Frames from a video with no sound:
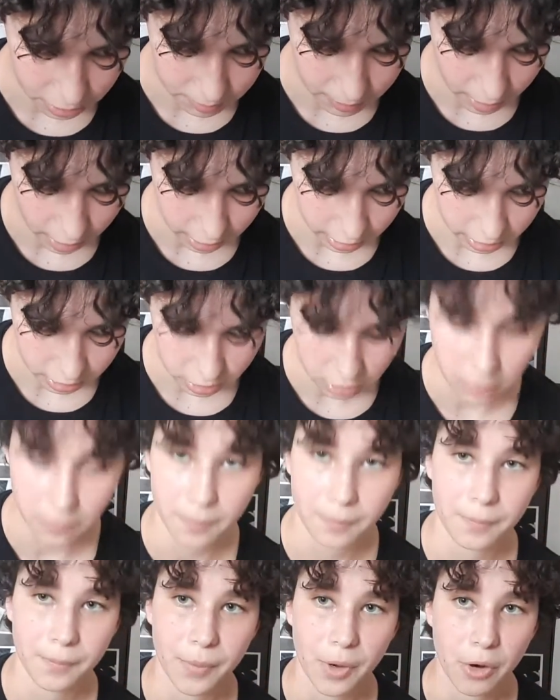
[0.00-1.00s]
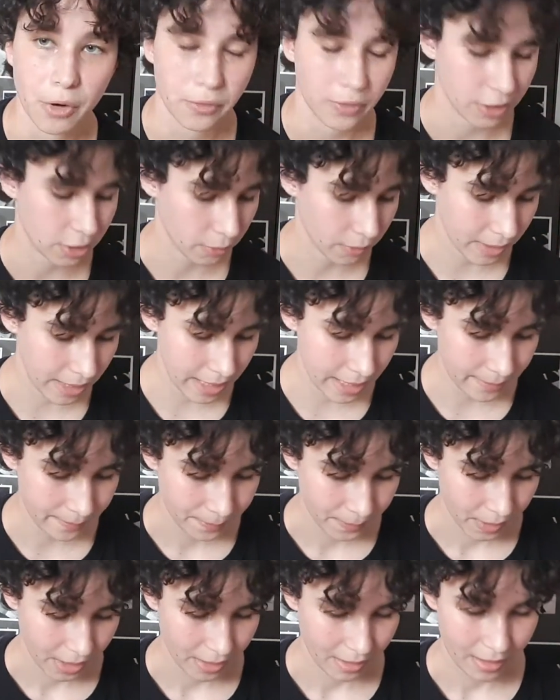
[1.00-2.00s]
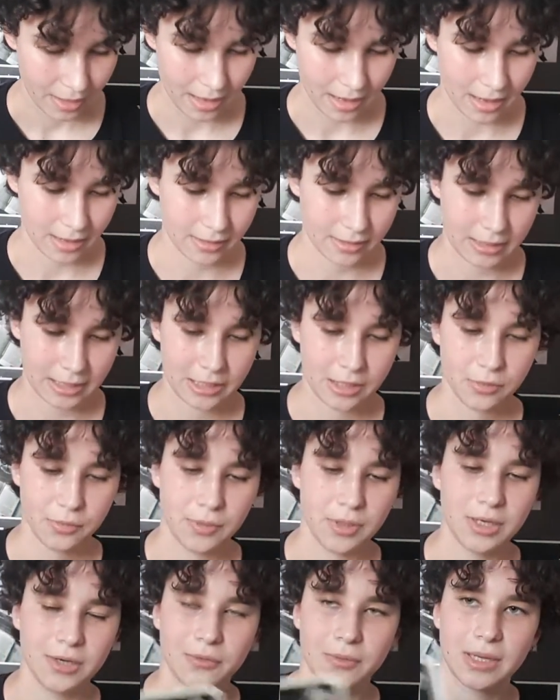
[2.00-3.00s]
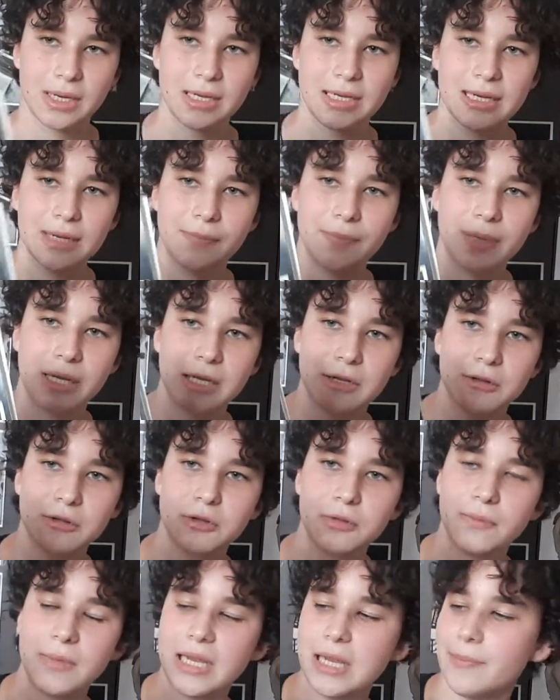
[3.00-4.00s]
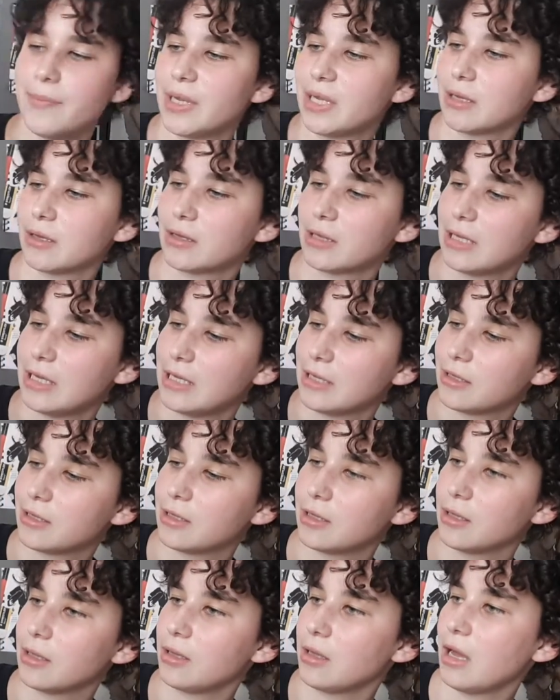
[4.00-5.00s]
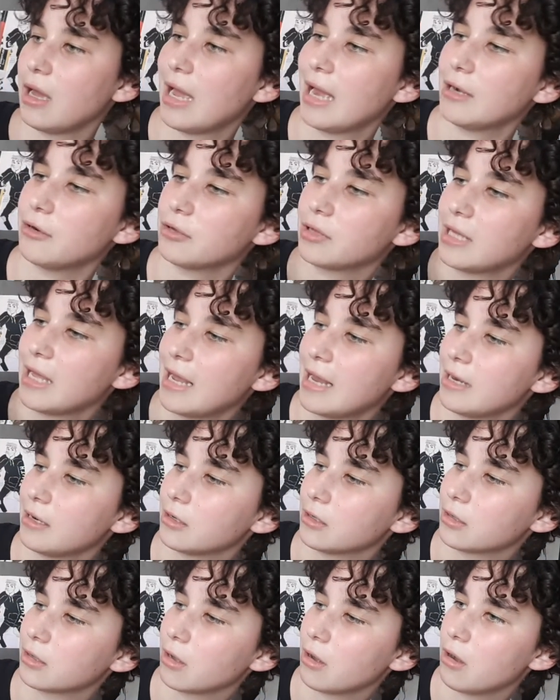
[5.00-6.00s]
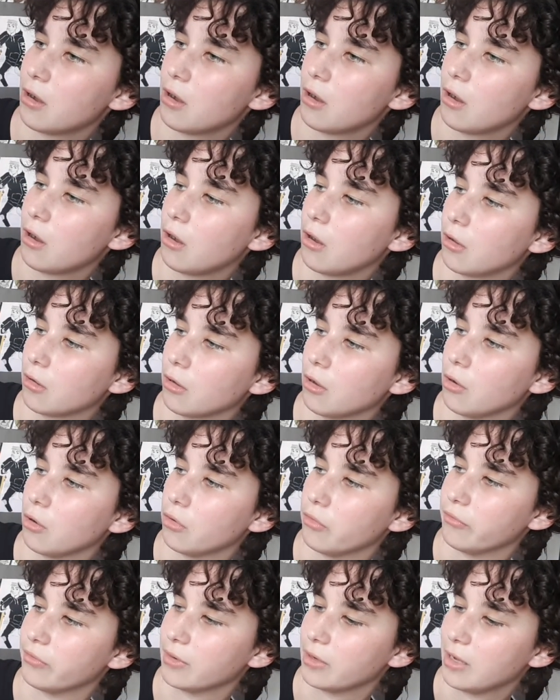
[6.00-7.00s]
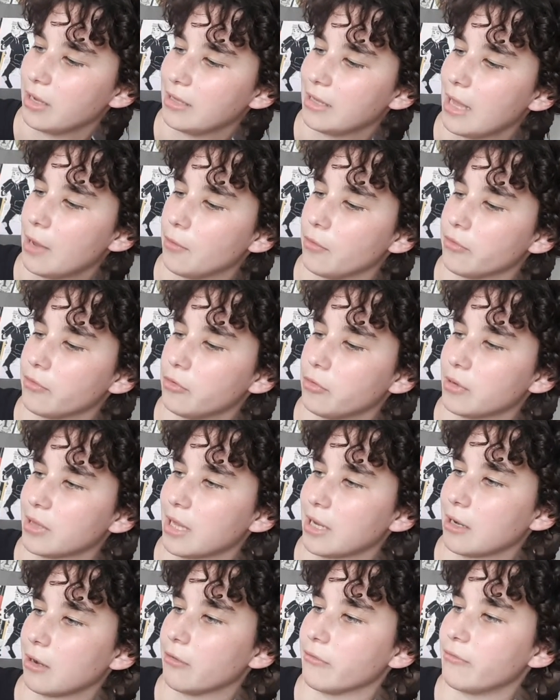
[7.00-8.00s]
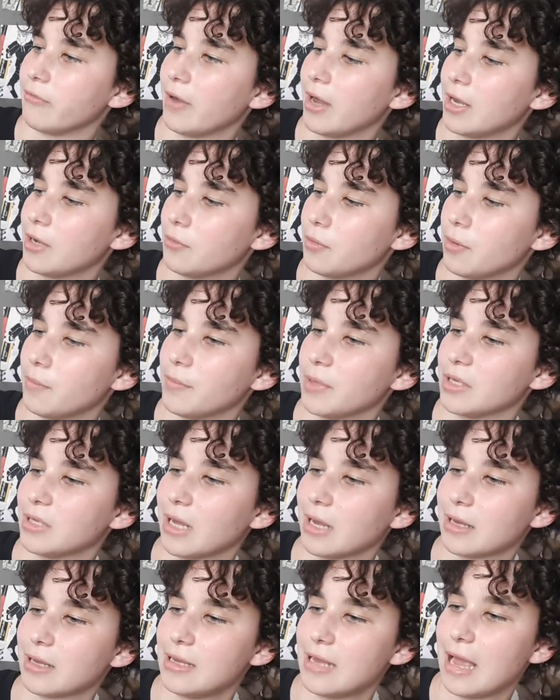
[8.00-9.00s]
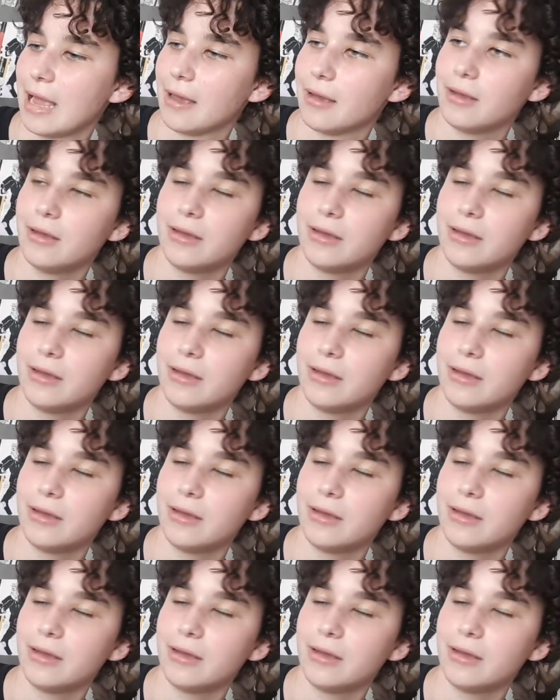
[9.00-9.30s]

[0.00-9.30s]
bought some poetry. This one really appealed to me because it's annotated all over, and now of course I can't find one, but yeah,